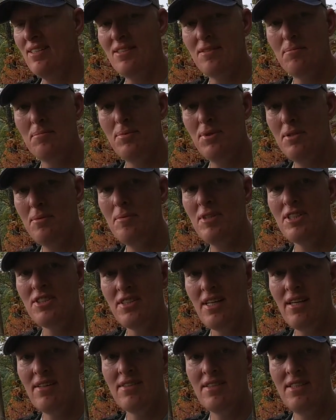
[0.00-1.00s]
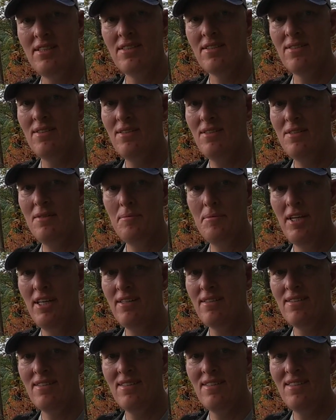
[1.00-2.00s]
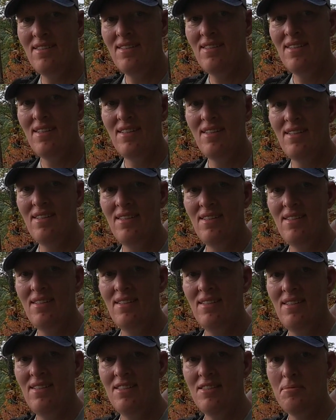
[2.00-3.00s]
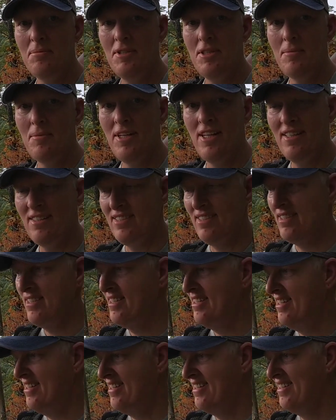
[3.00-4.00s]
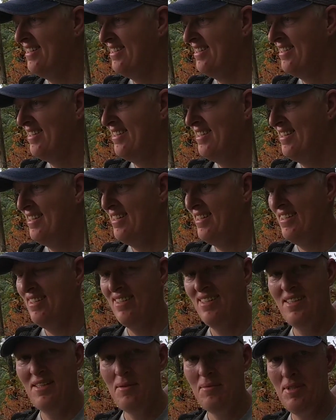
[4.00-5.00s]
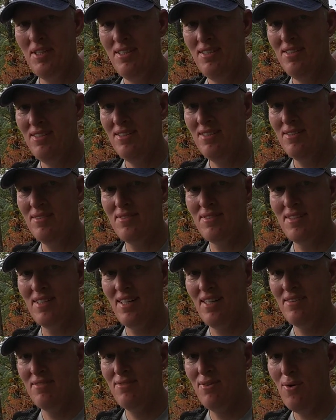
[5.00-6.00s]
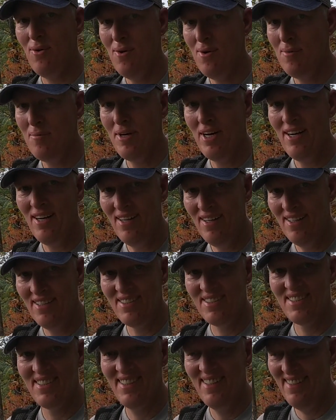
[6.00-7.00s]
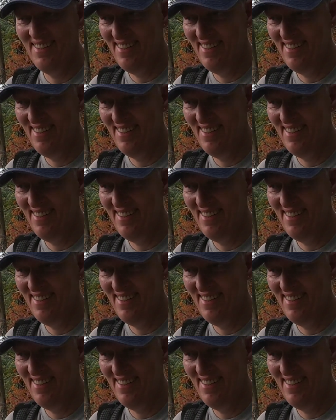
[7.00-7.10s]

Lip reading: It's pretty much downhill. Oh man. It's been a blessing. Uphill for like 4 miles.